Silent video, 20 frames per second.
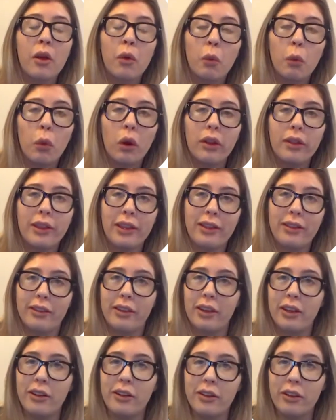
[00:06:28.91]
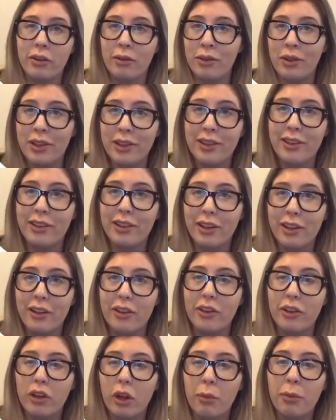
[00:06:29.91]
What this is going to do is this is going to
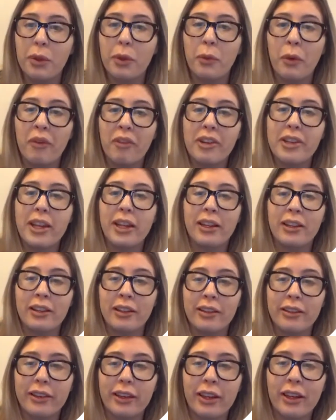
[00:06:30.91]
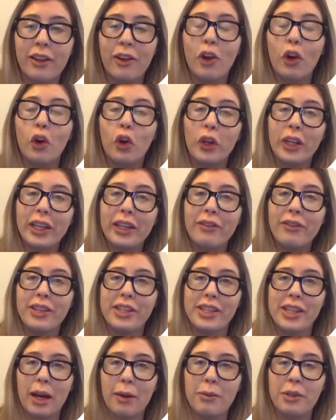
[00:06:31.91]
stop you irritating the skin or even
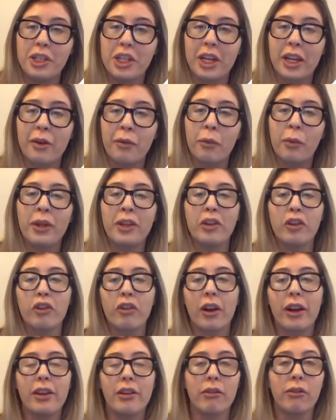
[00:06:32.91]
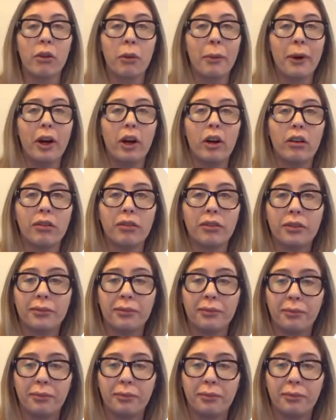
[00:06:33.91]
damaging it when you're trying to rub it off.